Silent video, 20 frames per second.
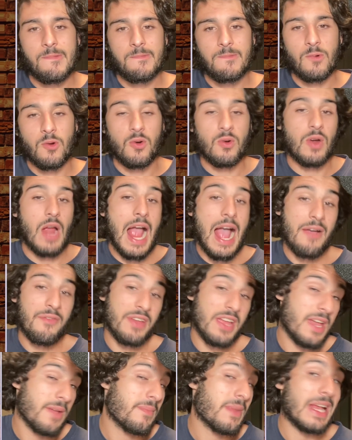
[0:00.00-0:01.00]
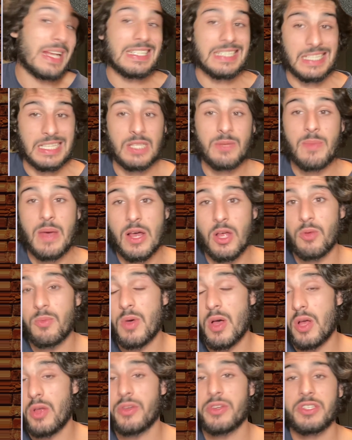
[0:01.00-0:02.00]
Or having him next to LaMelo
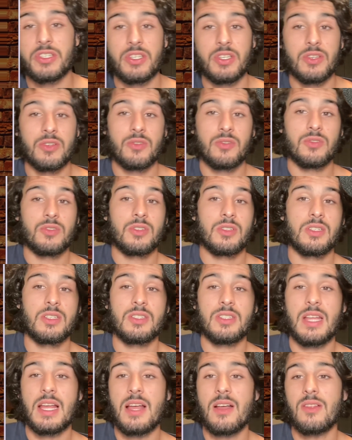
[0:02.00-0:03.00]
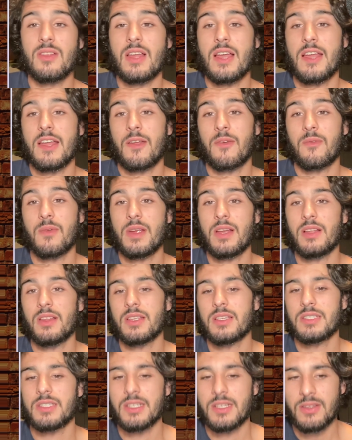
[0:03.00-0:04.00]
Ball is huge. Because now, like,
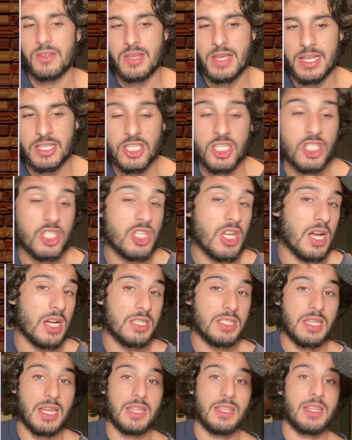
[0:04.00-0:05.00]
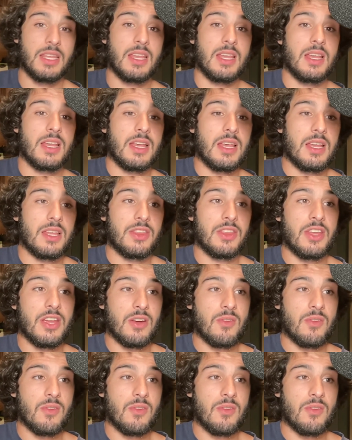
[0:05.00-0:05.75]
realistically, it just sucks that their